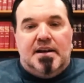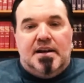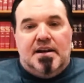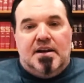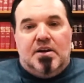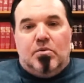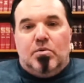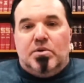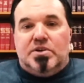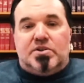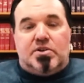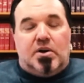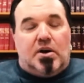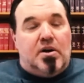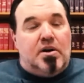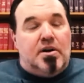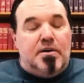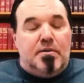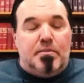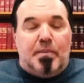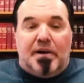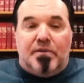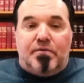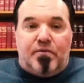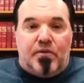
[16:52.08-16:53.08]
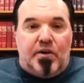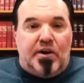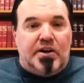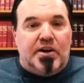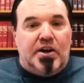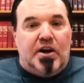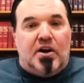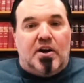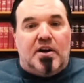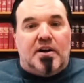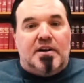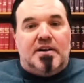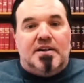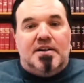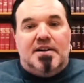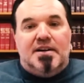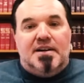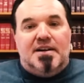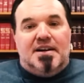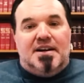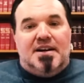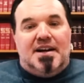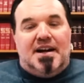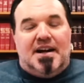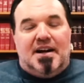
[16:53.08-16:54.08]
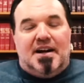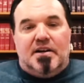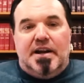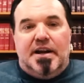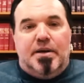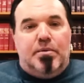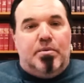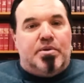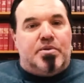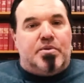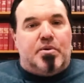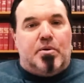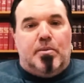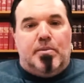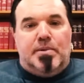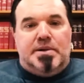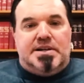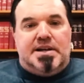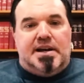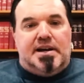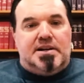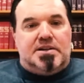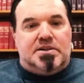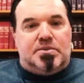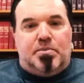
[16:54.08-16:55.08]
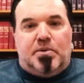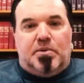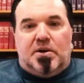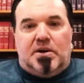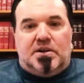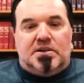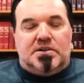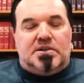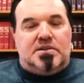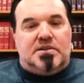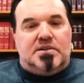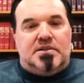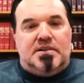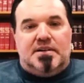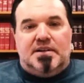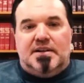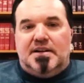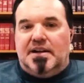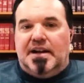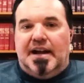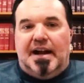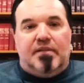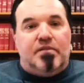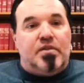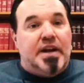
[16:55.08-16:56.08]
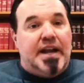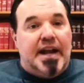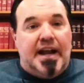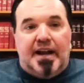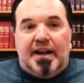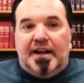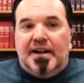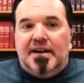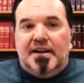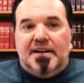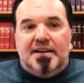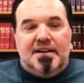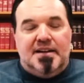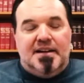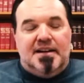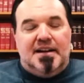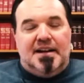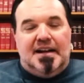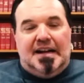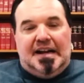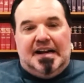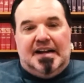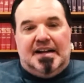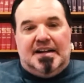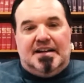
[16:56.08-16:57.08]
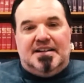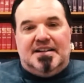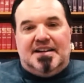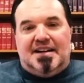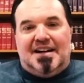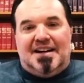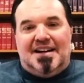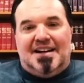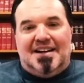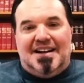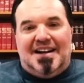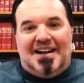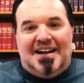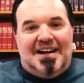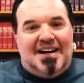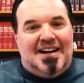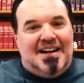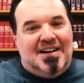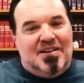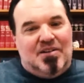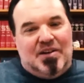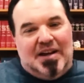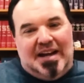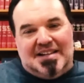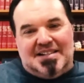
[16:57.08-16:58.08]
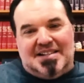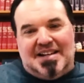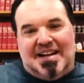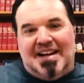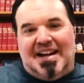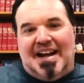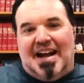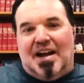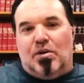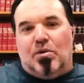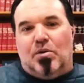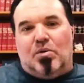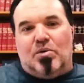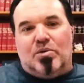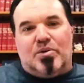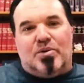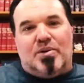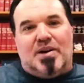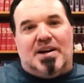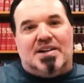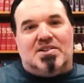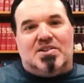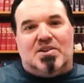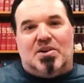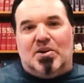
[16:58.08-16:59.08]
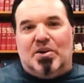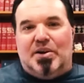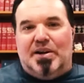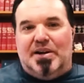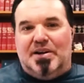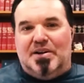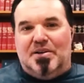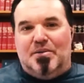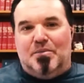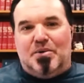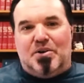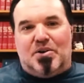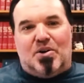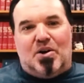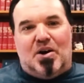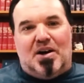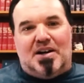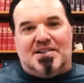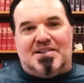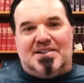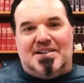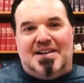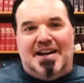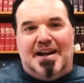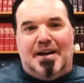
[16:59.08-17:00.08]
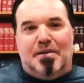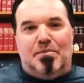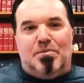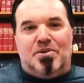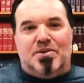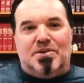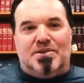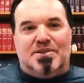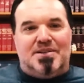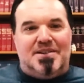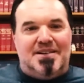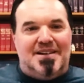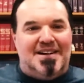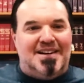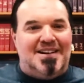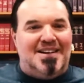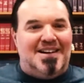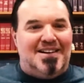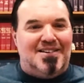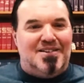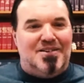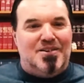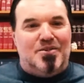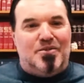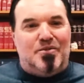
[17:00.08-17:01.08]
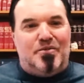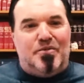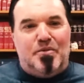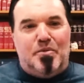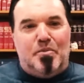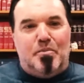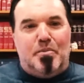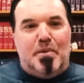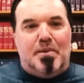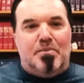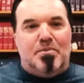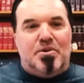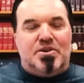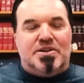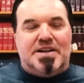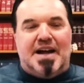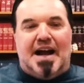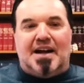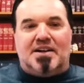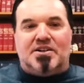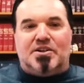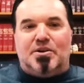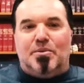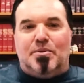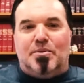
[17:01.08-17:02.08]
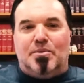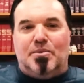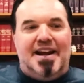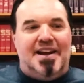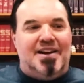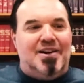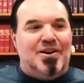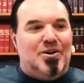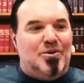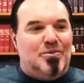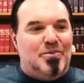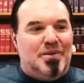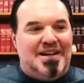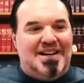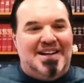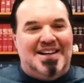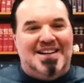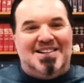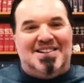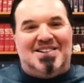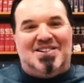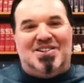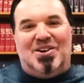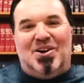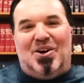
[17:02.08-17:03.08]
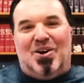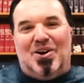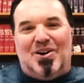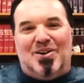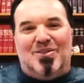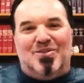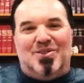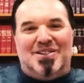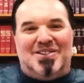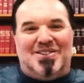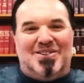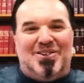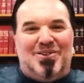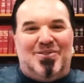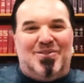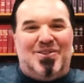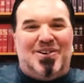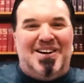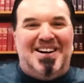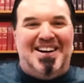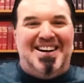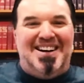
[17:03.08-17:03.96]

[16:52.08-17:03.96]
started in my front yard, and he would throw me tennis balls every day. And as I got older, I started hitting them across the neighbors. I don't know if you remember Dr. Meningo, but his yard was over.